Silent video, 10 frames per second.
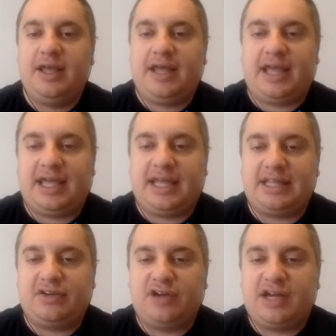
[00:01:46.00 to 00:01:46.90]

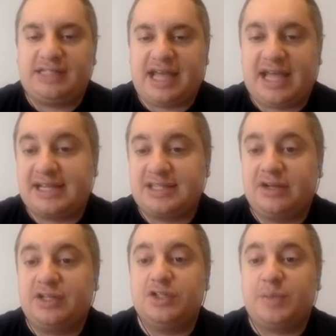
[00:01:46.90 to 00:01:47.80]
And they're not tags that
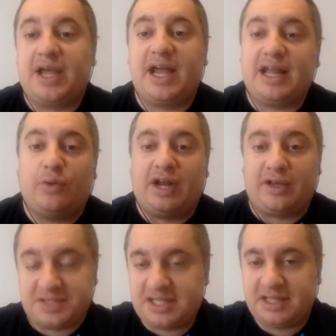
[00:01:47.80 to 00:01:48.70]
are used by anyone
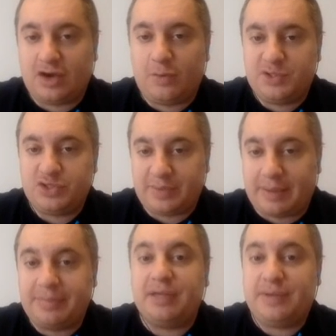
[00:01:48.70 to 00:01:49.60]
else in the
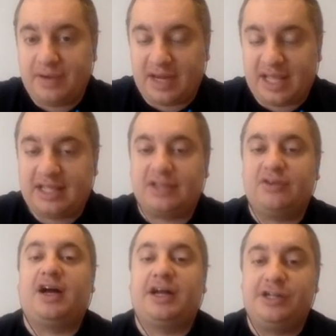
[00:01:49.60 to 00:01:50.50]
OpenStreetMap community. They're
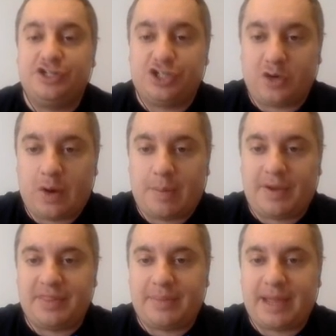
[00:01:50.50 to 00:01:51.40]
not going to show up
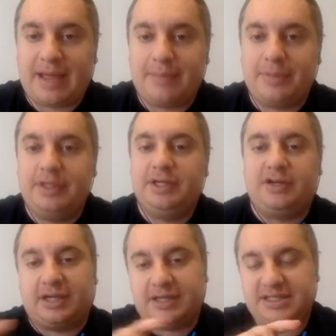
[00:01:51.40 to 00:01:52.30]
on the map. You're
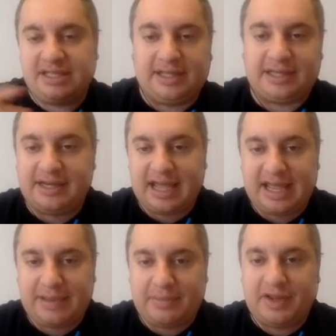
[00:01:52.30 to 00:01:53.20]
not going to see like a
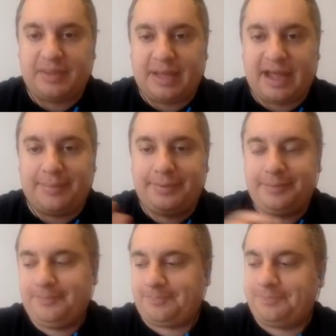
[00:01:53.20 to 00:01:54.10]
name on the map.
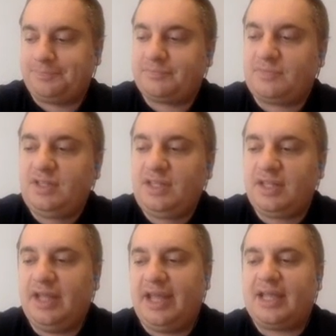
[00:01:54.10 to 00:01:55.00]

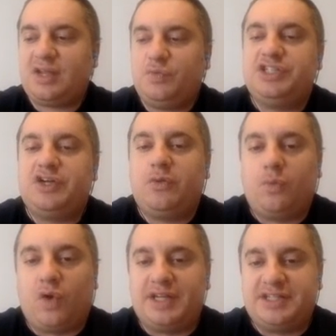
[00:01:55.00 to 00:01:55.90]
And we don't
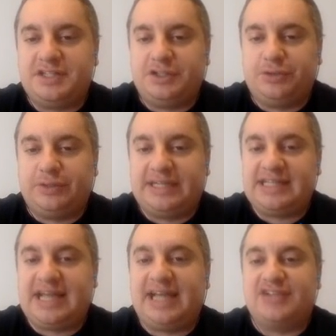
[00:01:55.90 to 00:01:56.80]
want to create
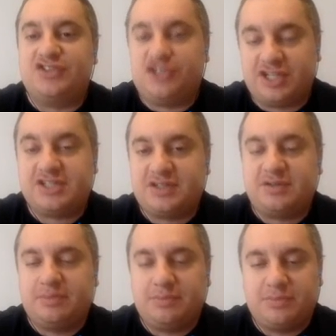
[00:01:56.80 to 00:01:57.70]
tags just
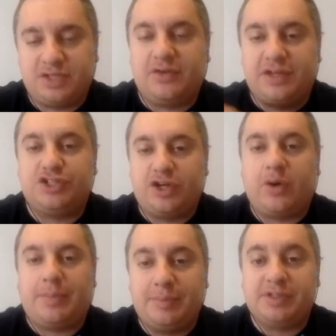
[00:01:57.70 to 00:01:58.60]
so they show
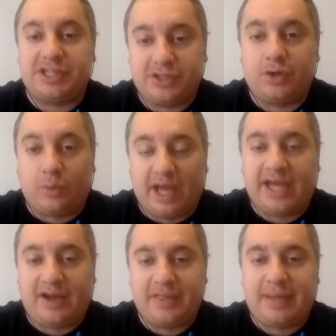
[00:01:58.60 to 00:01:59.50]
up in a particular way
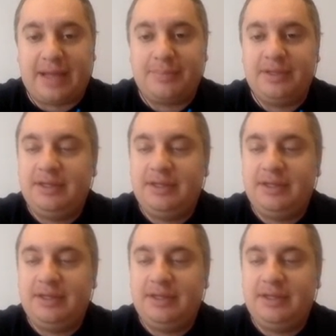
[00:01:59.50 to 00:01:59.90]
on the map.